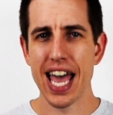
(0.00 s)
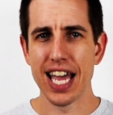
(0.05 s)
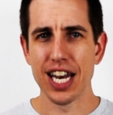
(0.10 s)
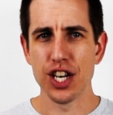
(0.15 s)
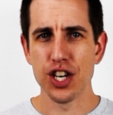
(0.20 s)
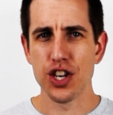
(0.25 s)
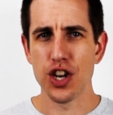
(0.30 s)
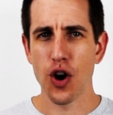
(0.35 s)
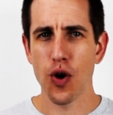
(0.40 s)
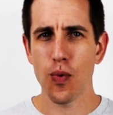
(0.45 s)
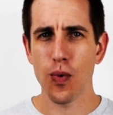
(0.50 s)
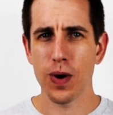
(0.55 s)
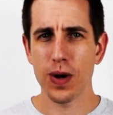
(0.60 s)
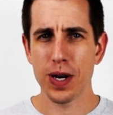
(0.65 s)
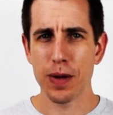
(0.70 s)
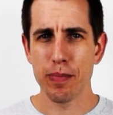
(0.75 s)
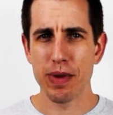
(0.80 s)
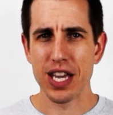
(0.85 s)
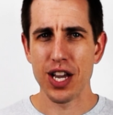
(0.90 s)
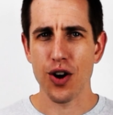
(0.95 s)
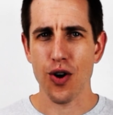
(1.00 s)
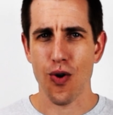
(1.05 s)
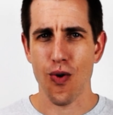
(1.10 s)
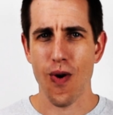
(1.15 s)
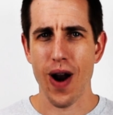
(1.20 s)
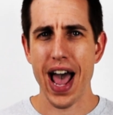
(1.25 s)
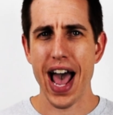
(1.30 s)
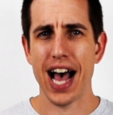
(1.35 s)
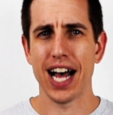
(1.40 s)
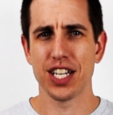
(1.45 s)
and don't want to be
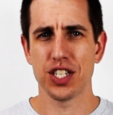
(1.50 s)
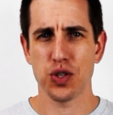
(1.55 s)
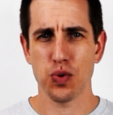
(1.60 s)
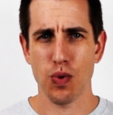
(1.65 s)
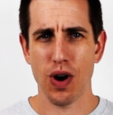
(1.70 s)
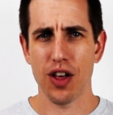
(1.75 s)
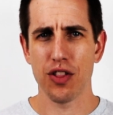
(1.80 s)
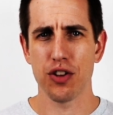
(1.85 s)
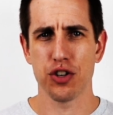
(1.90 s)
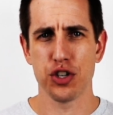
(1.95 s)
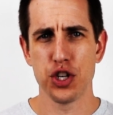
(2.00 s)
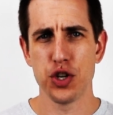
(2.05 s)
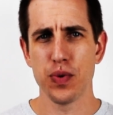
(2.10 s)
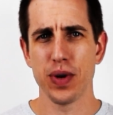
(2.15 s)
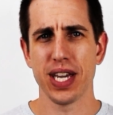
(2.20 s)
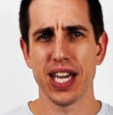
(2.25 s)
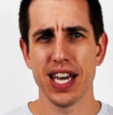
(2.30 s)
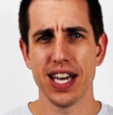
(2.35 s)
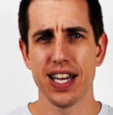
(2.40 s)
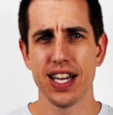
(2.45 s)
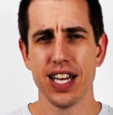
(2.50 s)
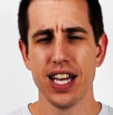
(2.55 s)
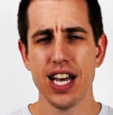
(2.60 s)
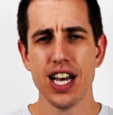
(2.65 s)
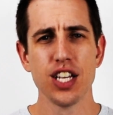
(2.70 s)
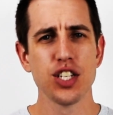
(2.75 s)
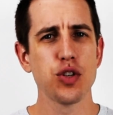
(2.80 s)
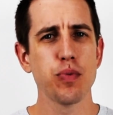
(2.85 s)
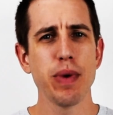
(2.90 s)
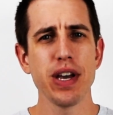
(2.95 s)
harassed while they're doing it.
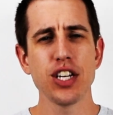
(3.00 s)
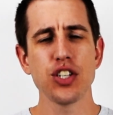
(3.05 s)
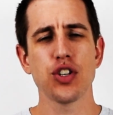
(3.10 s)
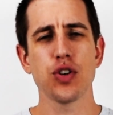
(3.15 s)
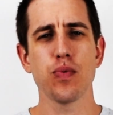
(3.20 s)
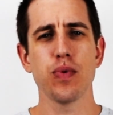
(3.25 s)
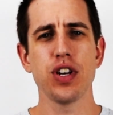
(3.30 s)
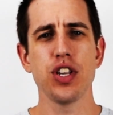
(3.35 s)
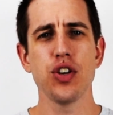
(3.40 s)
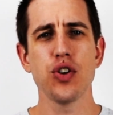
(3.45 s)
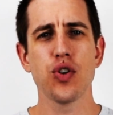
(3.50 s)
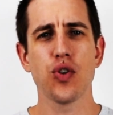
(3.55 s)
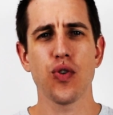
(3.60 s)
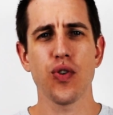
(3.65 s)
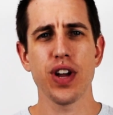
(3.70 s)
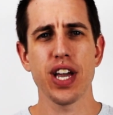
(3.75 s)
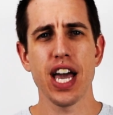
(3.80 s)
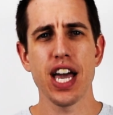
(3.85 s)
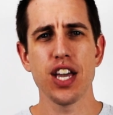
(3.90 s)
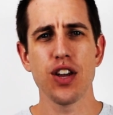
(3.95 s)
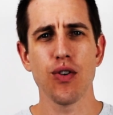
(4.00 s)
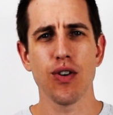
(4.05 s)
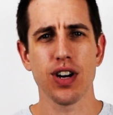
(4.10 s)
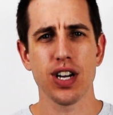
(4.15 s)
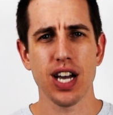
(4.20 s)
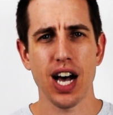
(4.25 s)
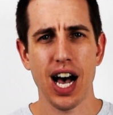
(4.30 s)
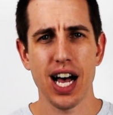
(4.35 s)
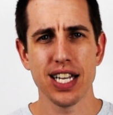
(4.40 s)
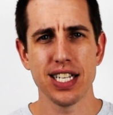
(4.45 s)
So make sure when you create your
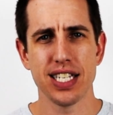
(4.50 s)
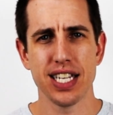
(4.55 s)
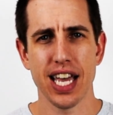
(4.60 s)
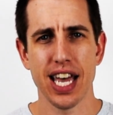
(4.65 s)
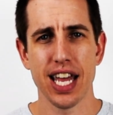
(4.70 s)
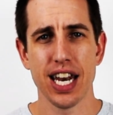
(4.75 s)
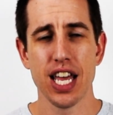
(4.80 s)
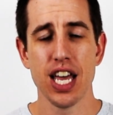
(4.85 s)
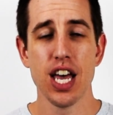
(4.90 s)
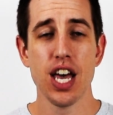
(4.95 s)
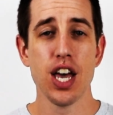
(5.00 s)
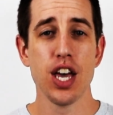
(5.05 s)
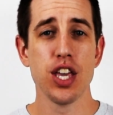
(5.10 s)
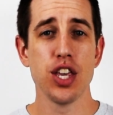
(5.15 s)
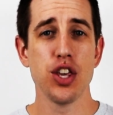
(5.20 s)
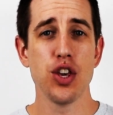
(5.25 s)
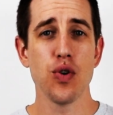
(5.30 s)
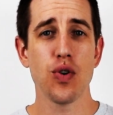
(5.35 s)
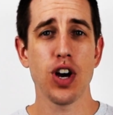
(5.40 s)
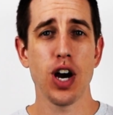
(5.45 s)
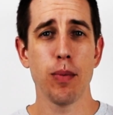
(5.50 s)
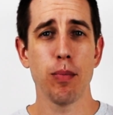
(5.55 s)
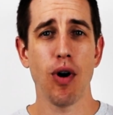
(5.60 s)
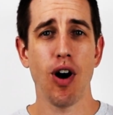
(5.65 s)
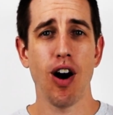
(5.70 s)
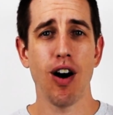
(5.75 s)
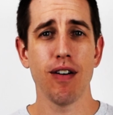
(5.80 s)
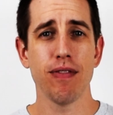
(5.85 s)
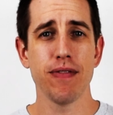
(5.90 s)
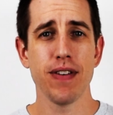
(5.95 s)
content, you come
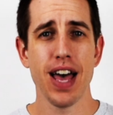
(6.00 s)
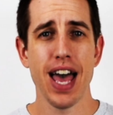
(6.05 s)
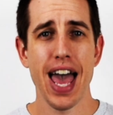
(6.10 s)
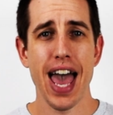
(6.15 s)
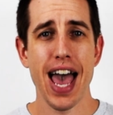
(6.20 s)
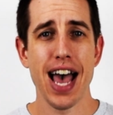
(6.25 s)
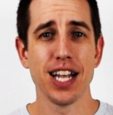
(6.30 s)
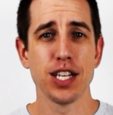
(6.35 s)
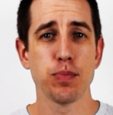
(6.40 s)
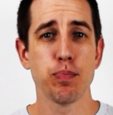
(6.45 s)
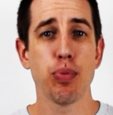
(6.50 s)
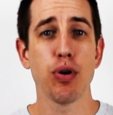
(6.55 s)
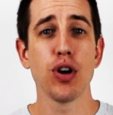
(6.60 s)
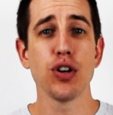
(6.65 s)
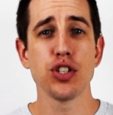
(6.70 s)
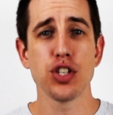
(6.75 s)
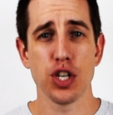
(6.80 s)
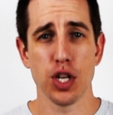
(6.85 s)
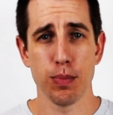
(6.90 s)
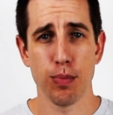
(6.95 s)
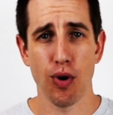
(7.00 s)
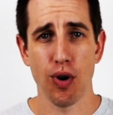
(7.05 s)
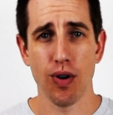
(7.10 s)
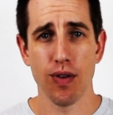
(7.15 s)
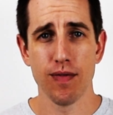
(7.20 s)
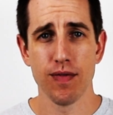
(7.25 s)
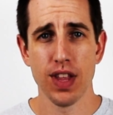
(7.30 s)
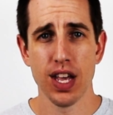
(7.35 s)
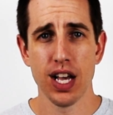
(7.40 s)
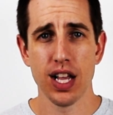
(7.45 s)
off as
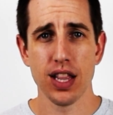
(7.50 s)
personable.